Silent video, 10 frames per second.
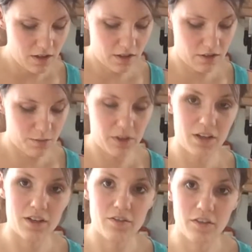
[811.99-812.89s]
That's
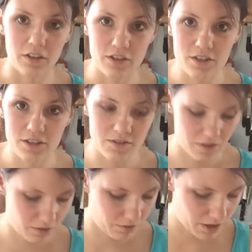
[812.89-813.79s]
plenty for lunches
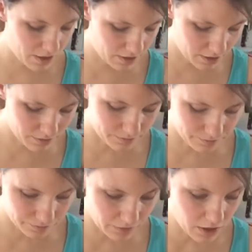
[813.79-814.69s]
for the week.
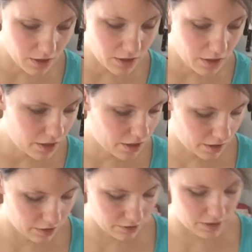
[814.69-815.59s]

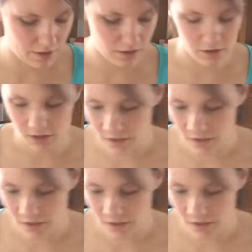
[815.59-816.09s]
And the rest of the